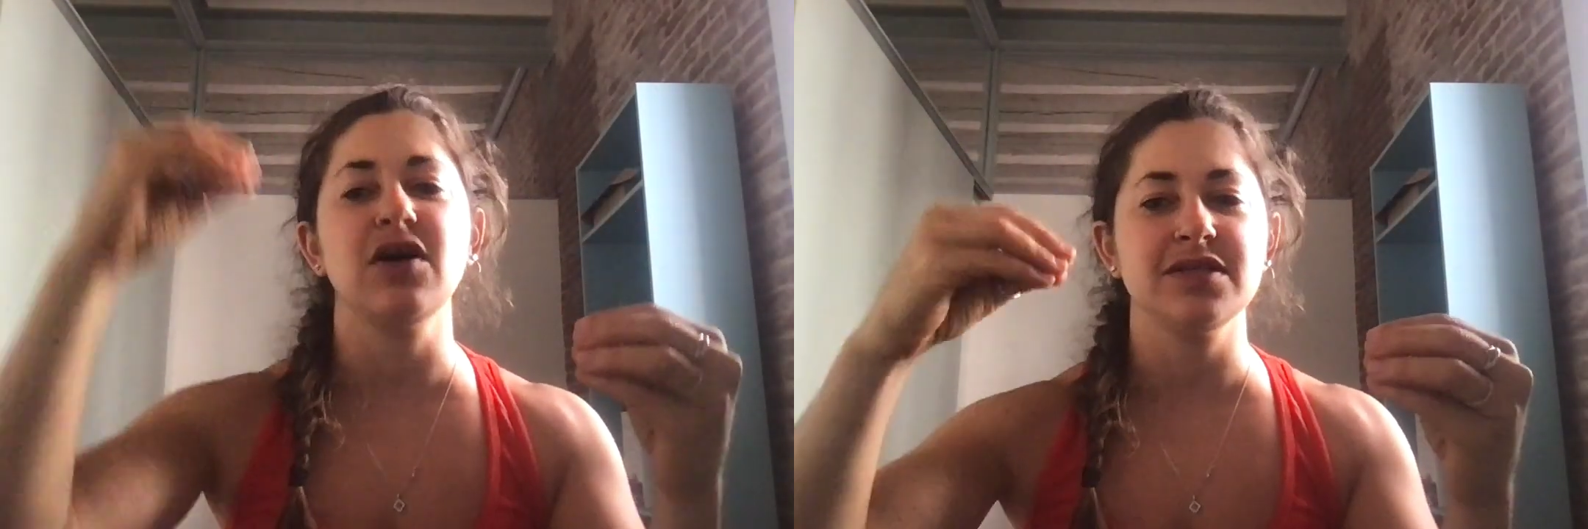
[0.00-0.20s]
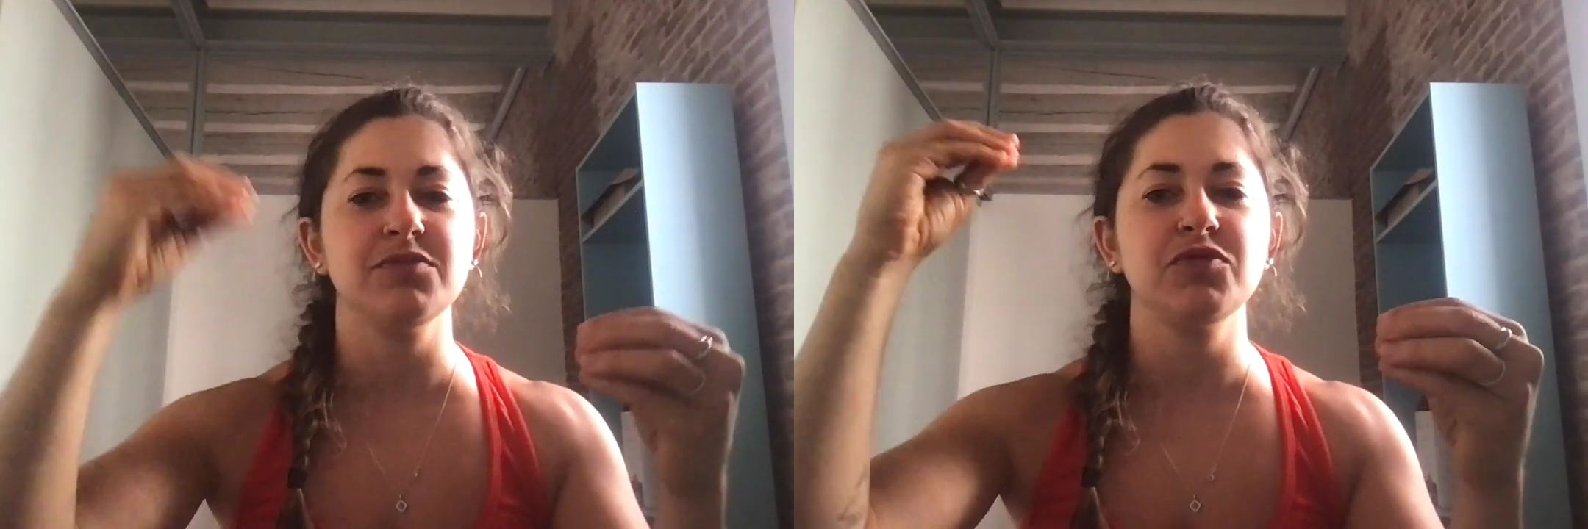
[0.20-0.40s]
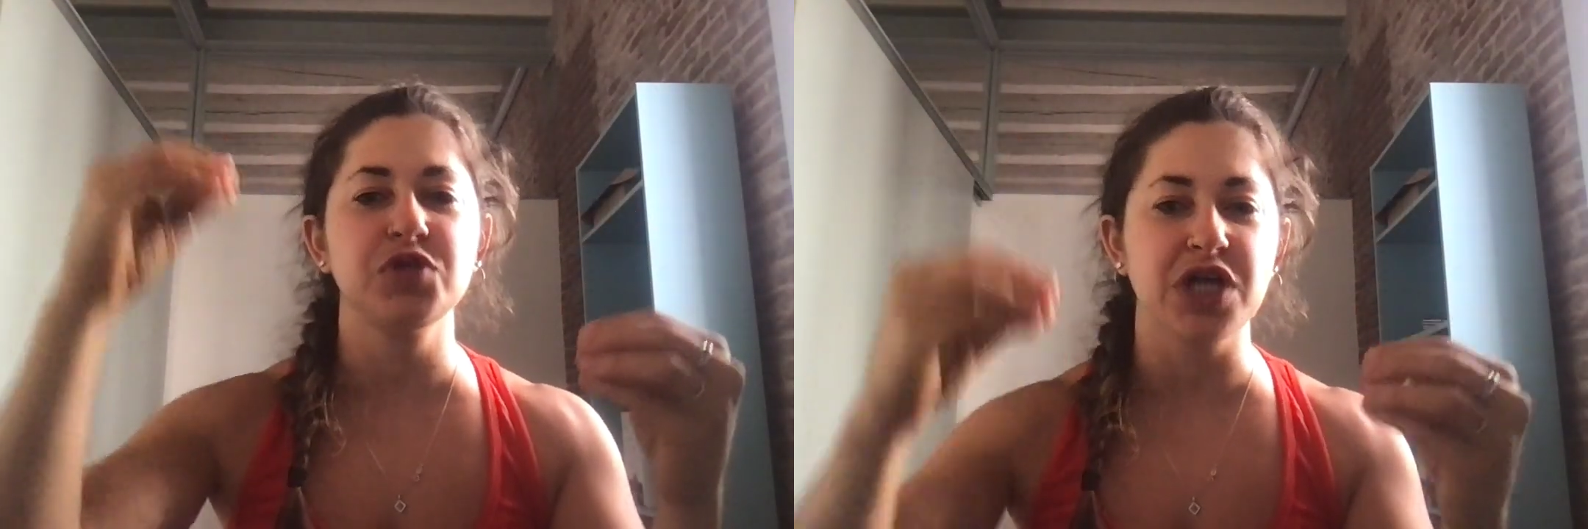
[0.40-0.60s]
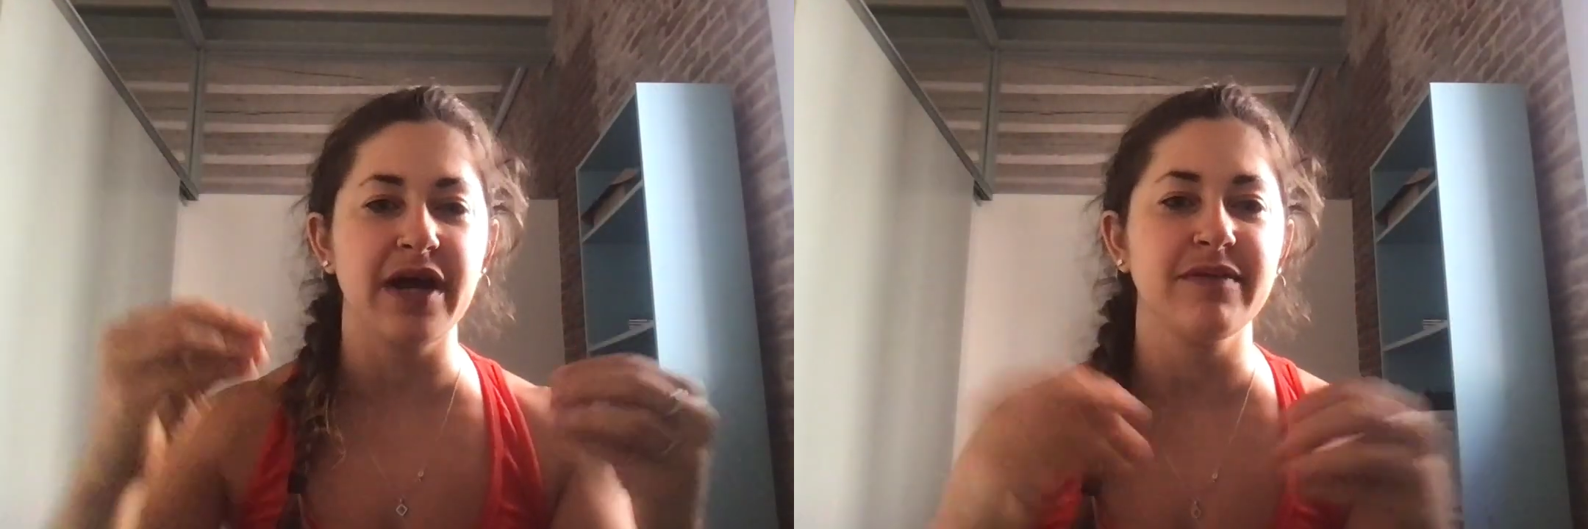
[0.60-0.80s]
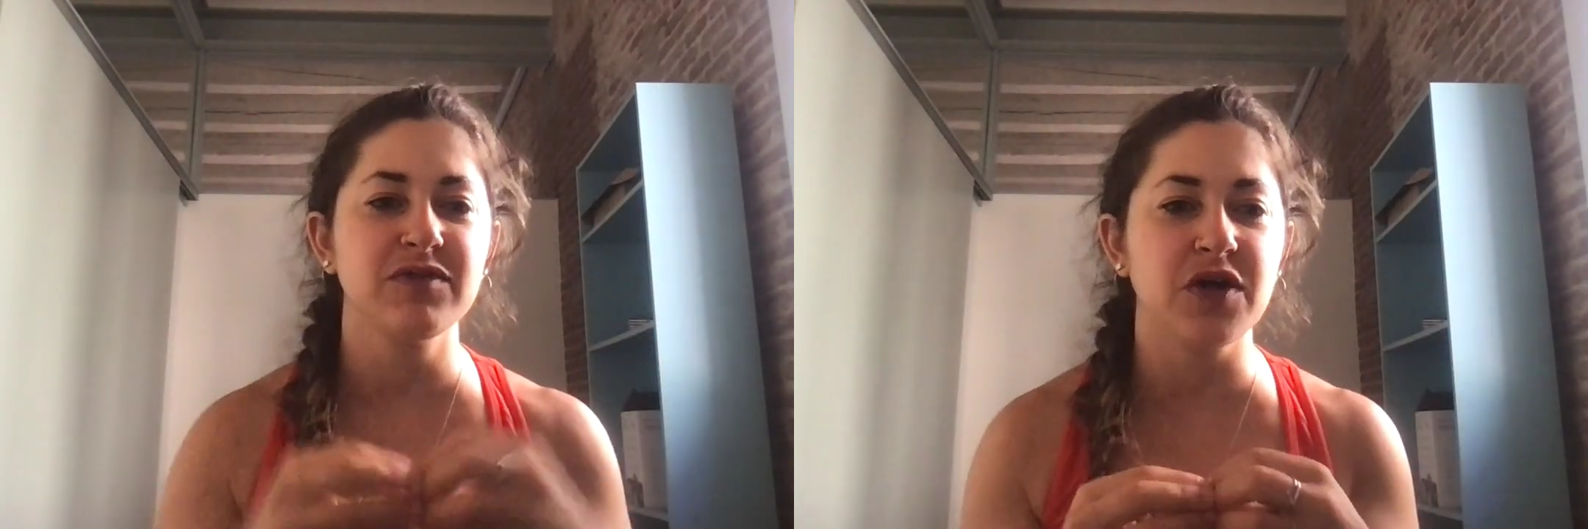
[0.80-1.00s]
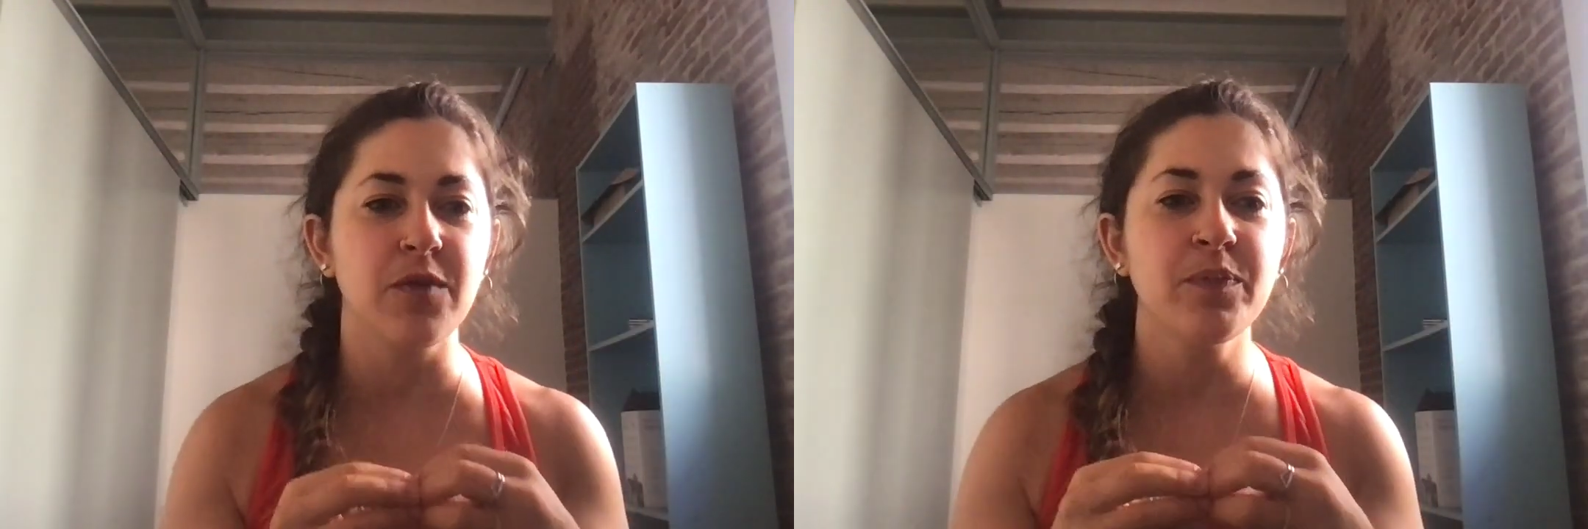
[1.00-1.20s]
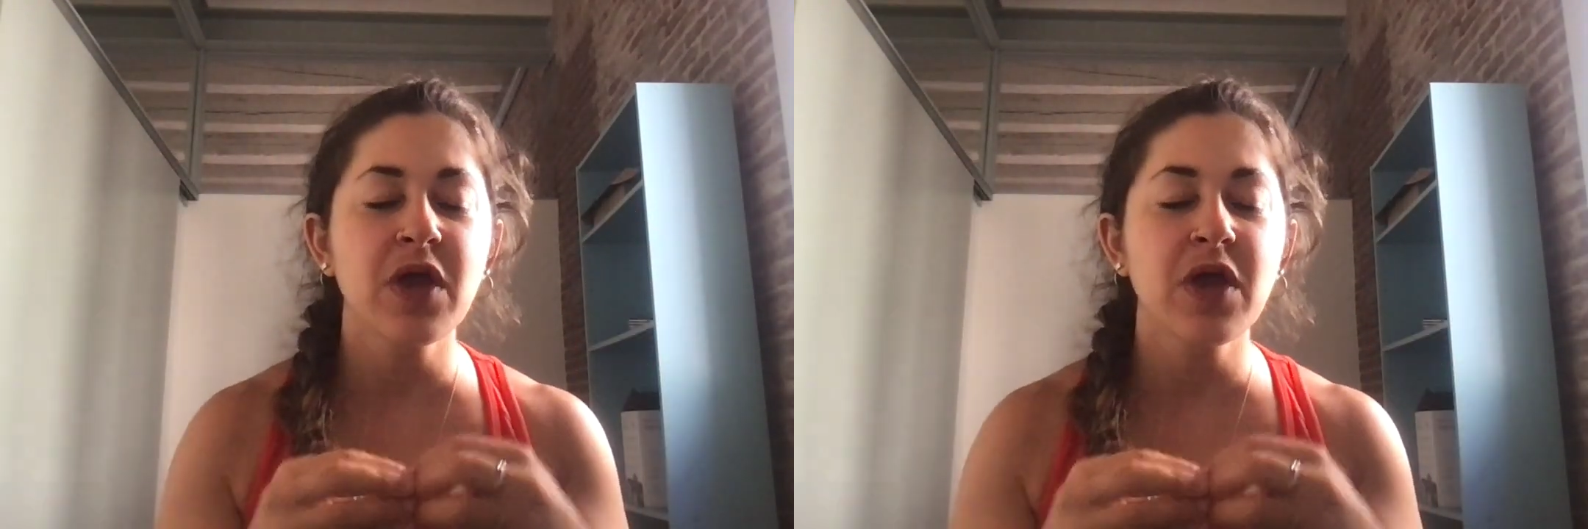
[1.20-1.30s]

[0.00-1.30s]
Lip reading: concept of shine. So